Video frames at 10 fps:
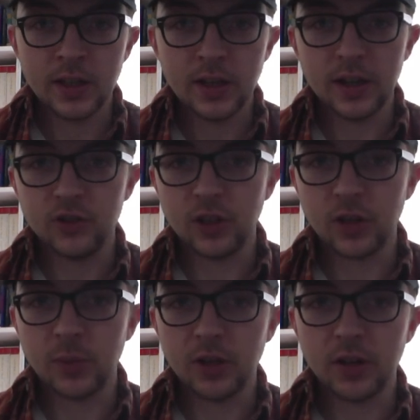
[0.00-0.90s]
Chuck
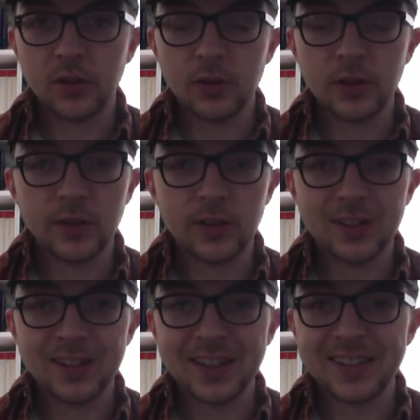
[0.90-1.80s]
Berry released it in
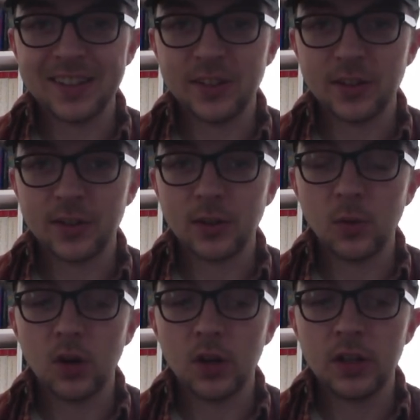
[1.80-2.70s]

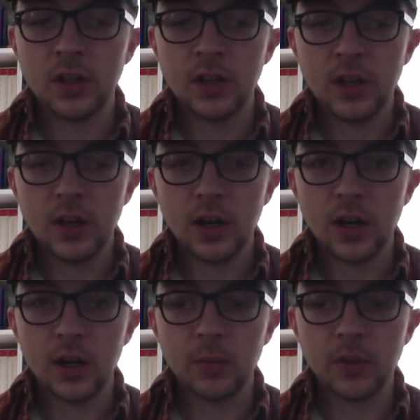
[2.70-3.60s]
1961.
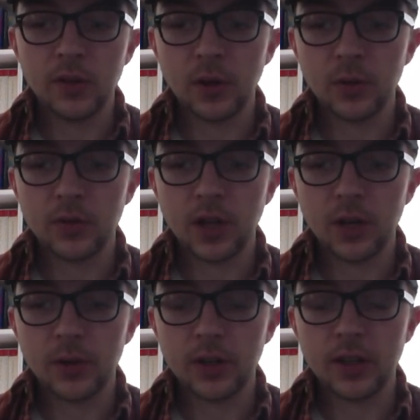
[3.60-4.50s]
The Stones
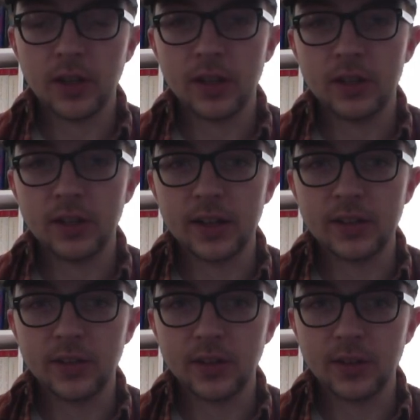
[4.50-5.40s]
covered it in
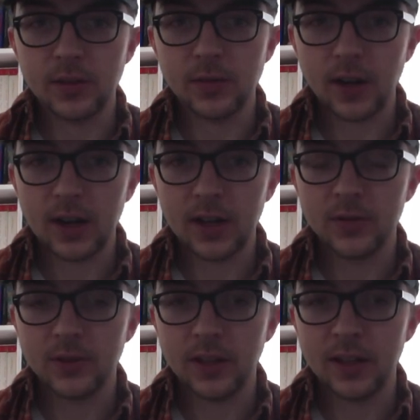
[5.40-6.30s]

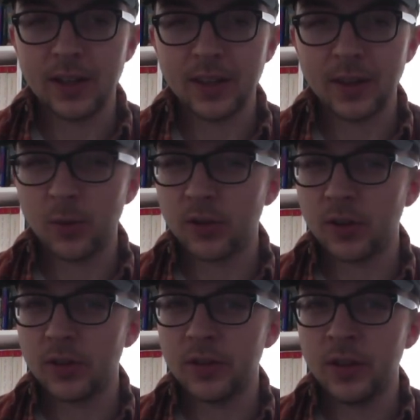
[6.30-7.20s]
1965, and I think it was
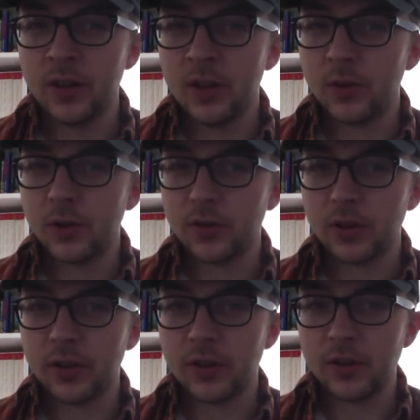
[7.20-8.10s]
first
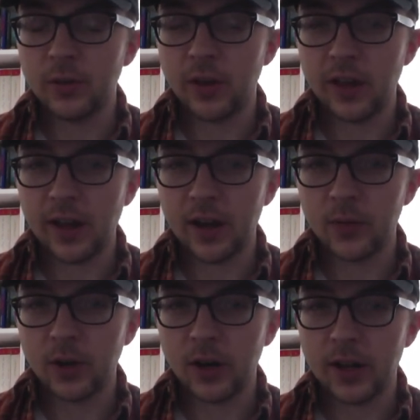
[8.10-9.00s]
on their UK Out of
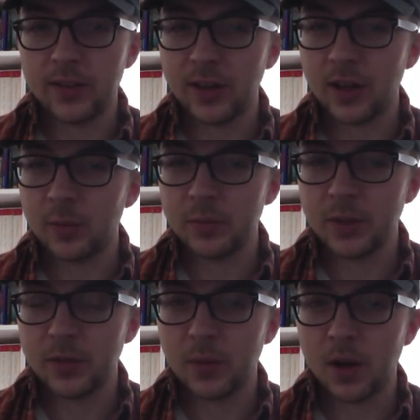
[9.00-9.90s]
Our Heads album,
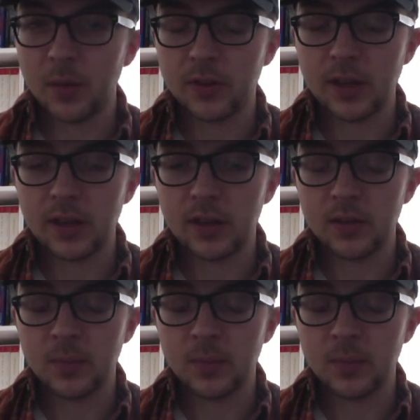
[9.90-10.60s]
if I'm not mistaken.